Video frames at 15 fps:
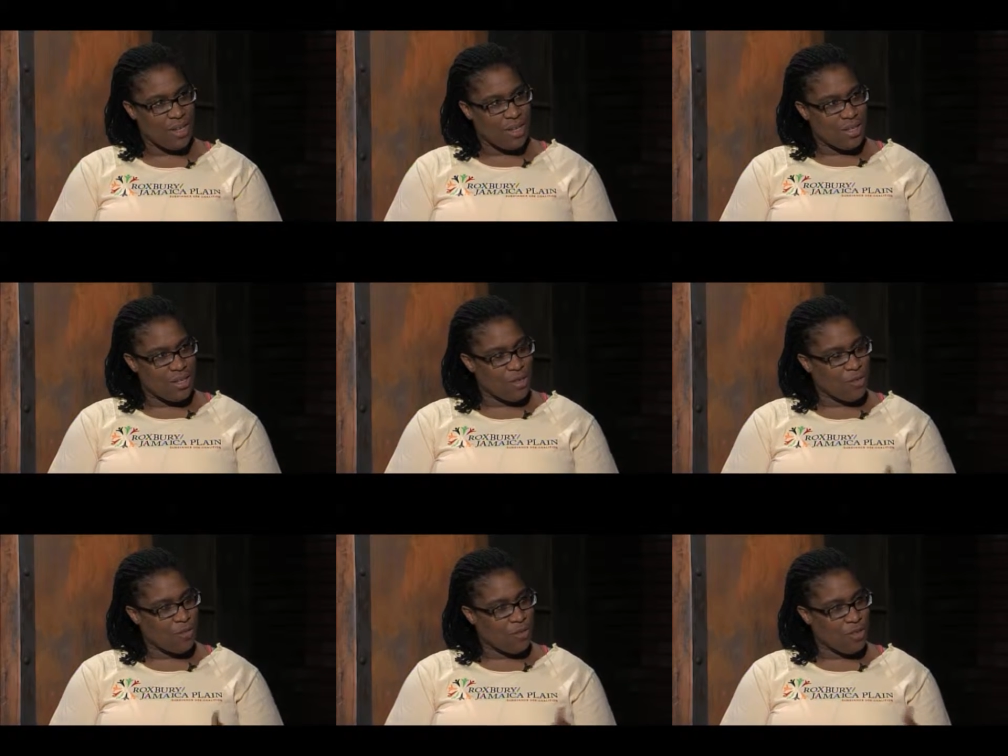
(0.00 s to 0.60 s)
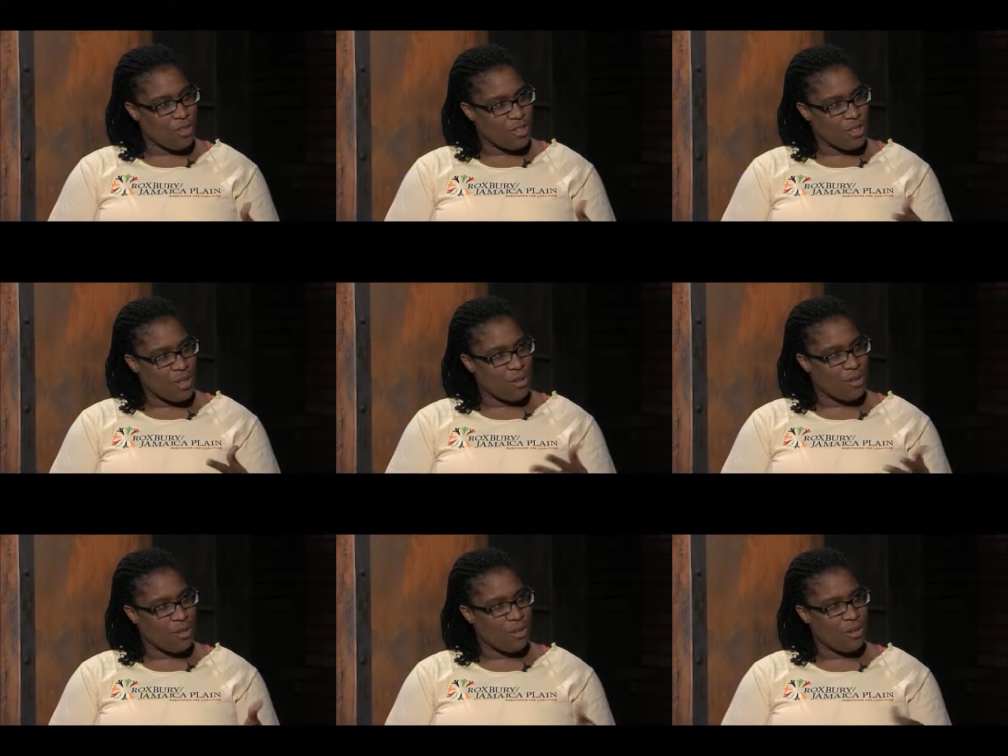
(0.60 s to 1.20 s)
So first,
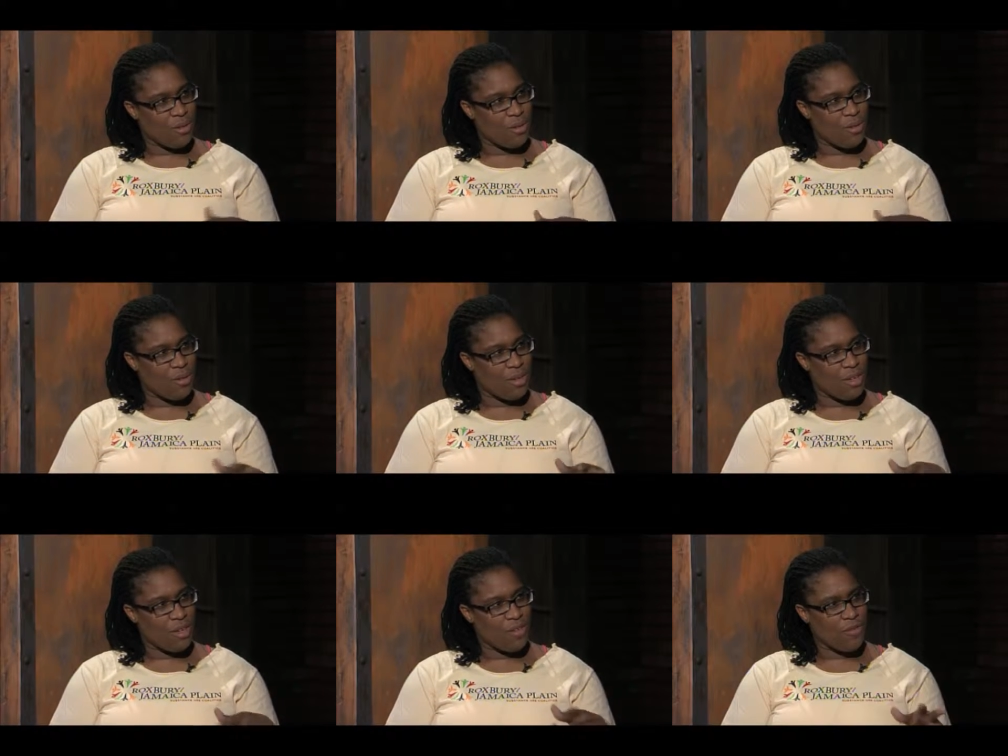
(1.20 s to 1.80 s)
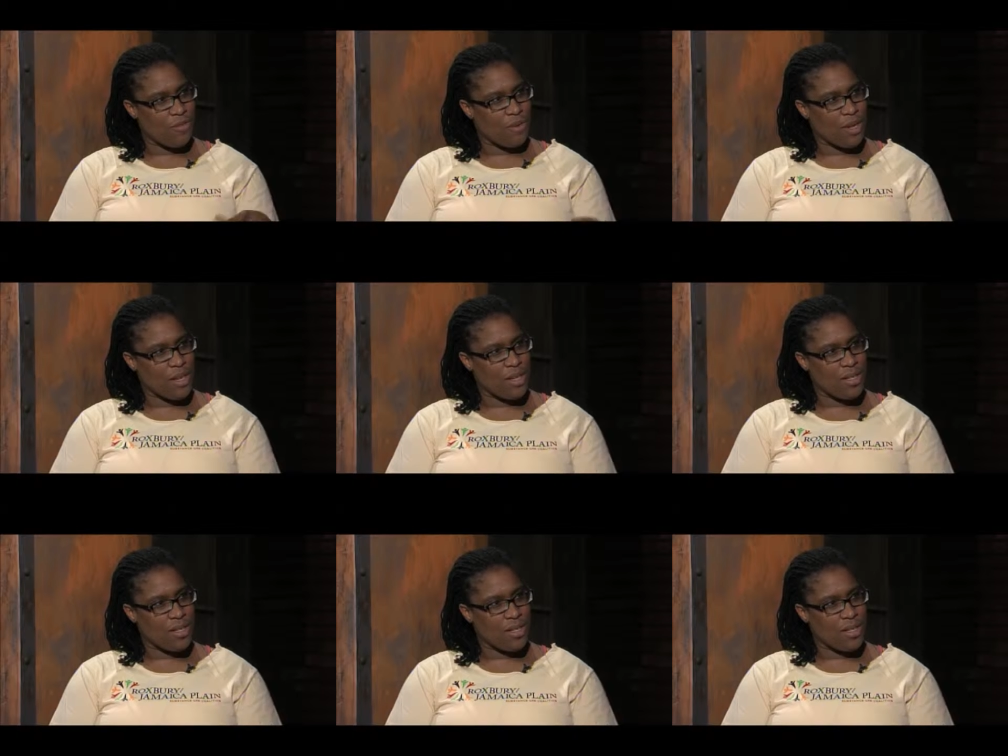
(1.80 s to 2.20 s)
can you give us